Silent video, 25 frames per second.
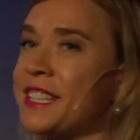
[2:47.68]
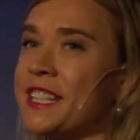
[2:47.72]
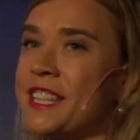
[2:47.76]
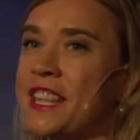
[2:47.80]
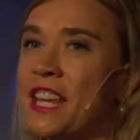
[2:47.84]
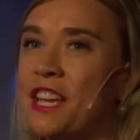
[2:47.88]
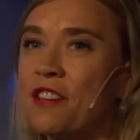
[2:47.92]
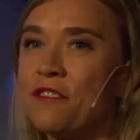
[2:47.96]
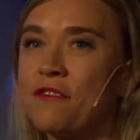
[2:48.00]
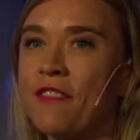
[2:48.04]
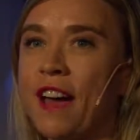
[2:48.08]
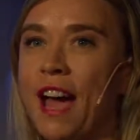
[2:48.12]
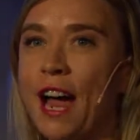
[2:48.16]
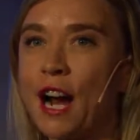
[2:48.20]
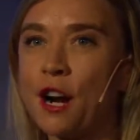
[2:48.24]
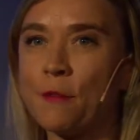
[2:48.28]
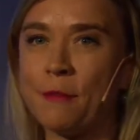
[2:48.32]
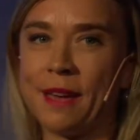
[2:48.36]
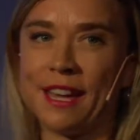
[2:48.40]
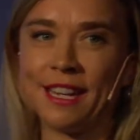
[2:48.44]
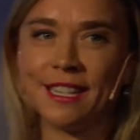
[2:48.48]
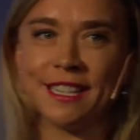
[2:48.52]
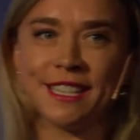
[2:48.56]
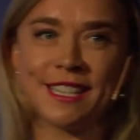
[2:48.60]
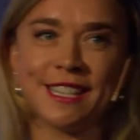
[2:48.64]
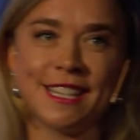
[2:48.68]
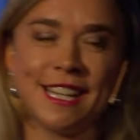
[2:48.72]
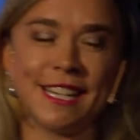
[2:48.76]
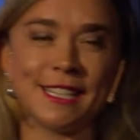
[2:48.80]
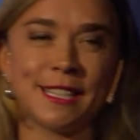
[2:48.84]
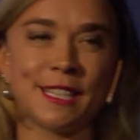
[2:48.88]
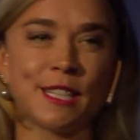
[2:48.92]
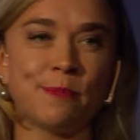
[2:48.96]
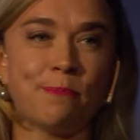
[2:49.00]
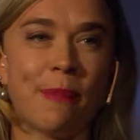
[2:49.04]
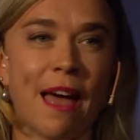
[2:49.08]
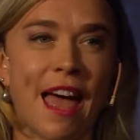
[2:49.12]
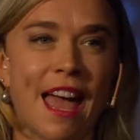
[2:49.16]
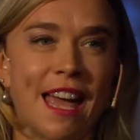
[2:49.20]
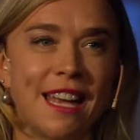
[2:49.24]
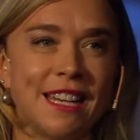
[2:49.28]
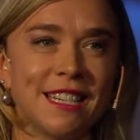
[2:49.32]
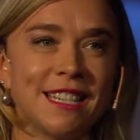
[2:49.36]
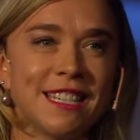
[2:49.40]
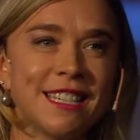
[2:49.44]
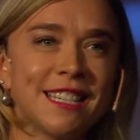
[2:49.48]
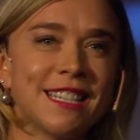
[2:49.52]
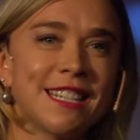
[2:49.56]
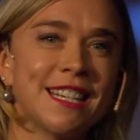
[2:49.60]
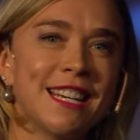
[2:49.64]
in the environment that
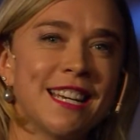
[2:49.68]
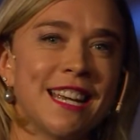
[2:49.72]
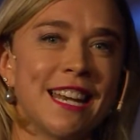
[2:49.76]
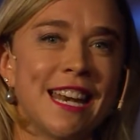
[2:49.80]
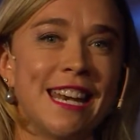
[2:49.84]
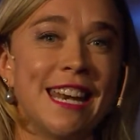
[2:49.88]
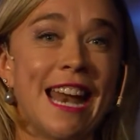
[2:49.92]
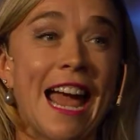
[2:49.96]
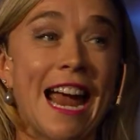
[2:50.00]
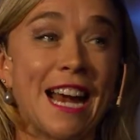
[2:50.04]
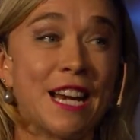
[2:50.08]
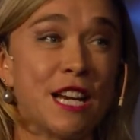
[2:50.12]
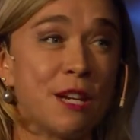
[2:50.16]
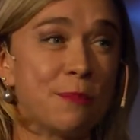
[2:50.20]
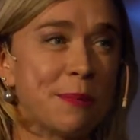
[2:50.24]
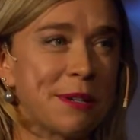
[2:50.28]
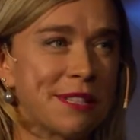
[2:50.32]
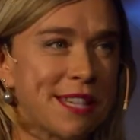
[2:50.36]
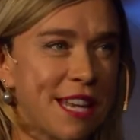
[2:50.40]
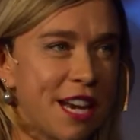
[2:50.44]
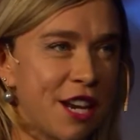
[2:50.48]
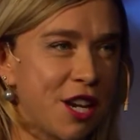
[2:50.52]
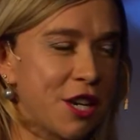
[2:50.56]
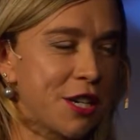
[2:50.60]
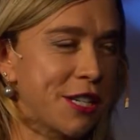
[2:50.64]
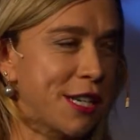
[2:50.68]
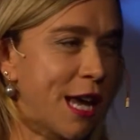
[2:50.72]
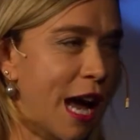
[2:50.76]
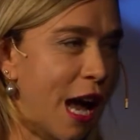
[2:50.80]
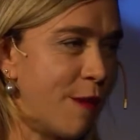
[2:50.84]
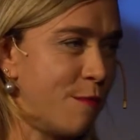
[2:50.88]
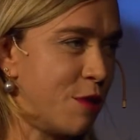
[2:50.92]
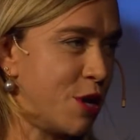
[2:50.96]
spend 90% of your time